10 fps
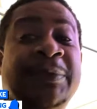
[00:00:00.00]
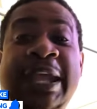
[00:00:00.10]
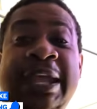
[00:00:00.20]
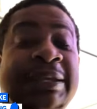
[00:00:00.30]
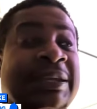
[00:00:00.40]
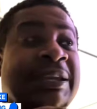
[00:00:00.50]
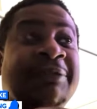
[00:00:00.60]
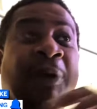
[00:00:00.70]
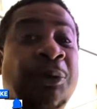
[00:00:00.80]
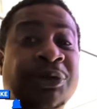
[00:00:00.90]
And if
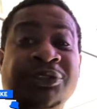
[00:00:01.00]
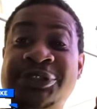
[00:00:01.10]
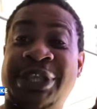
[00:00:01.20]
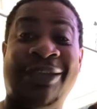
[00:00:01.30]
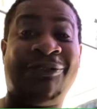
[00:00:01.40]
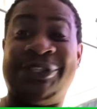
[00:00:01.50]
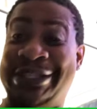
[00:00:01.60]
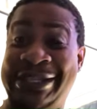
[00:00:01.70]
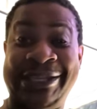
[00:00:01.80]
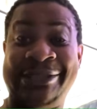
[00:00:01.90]
I would have took care of it
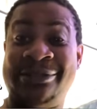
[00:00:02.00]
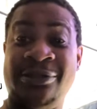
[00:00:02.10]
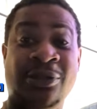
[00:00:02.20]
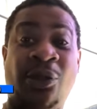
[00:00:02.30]
then